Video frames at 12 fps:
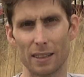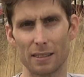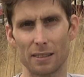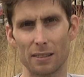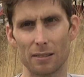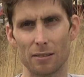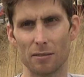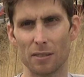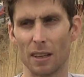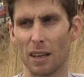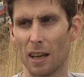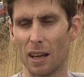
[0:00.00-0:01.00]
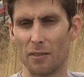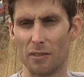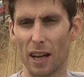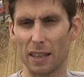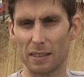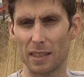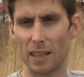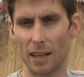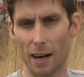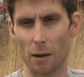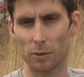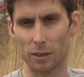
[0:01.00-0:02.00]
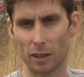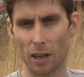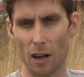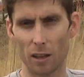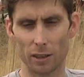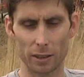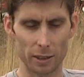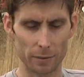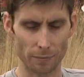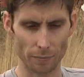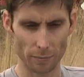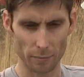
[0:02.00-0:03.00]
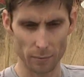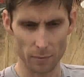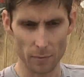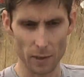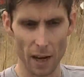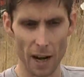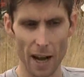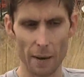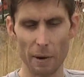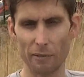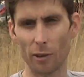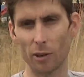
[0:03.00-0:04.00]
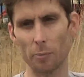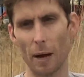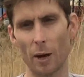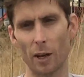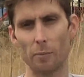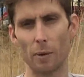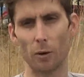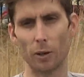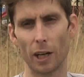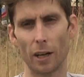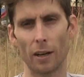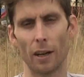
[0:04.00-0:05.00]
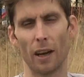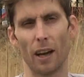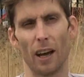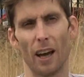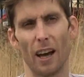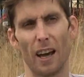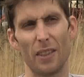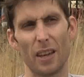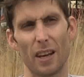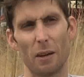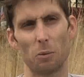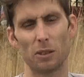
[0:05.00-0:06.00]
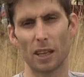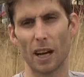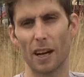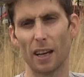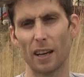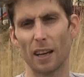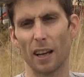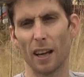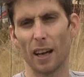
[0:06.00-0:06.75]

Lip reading: guess, 19 and I was in college. And I had my first bout of pneumonia. And then it was kind of